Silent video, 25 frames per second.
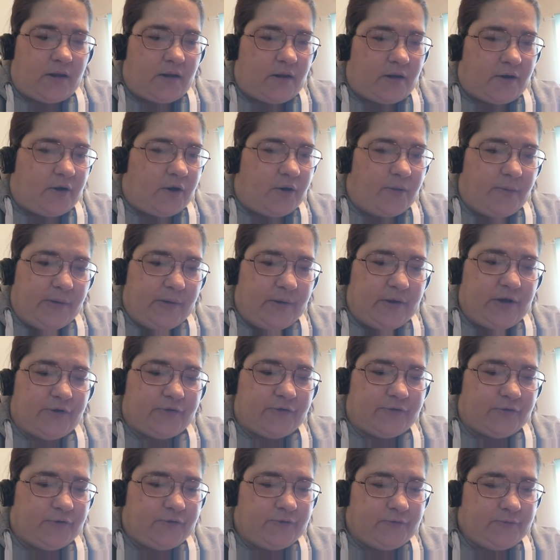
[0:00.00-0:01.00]
I knew he
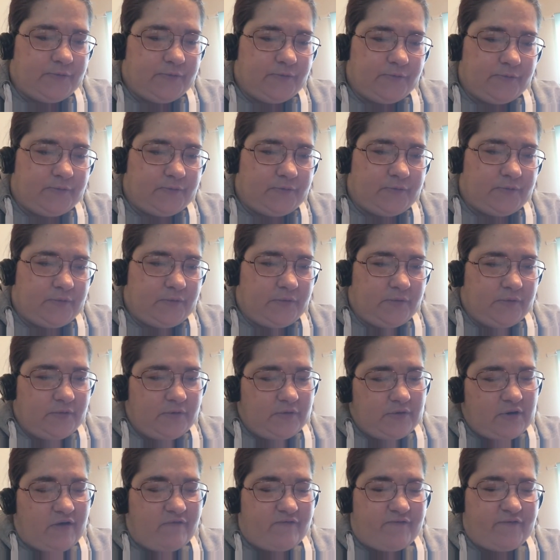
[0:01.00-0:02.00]
couldn't.
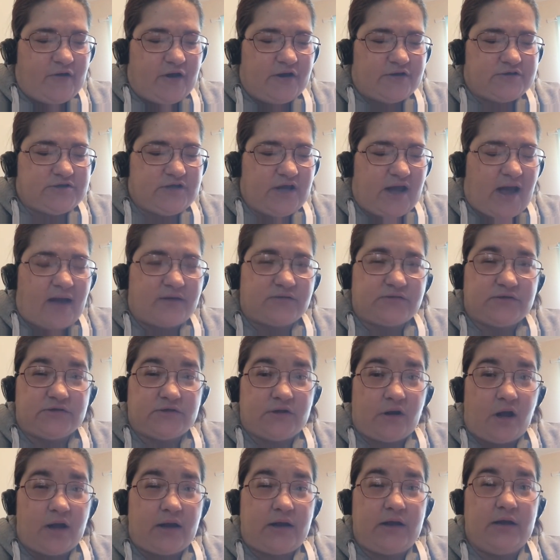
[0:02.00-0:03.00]
At first he acted
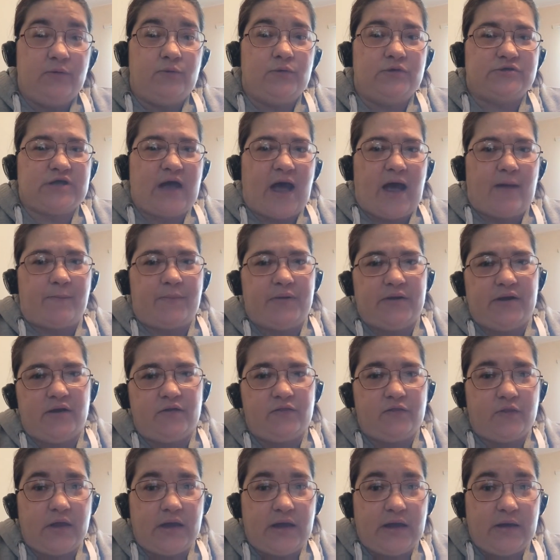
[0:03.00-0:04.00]
like he was happy
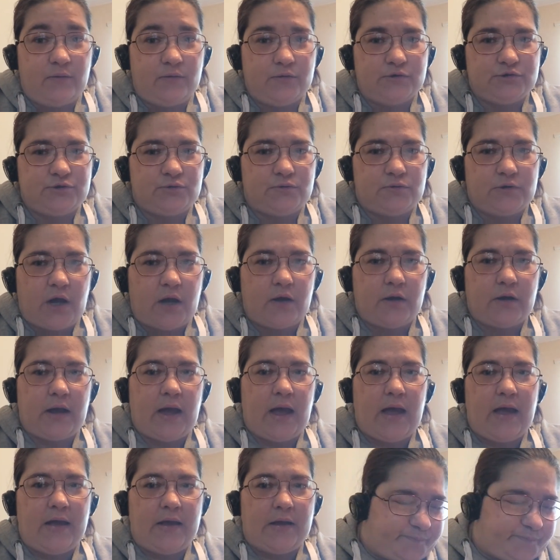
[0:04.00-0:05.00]
and that it was all
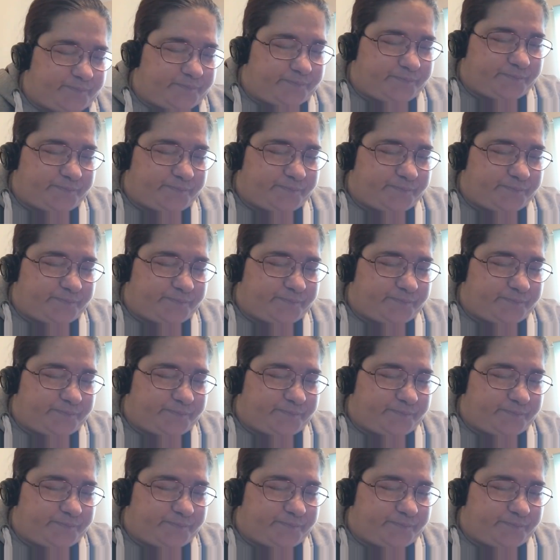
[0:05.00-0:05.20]
okay.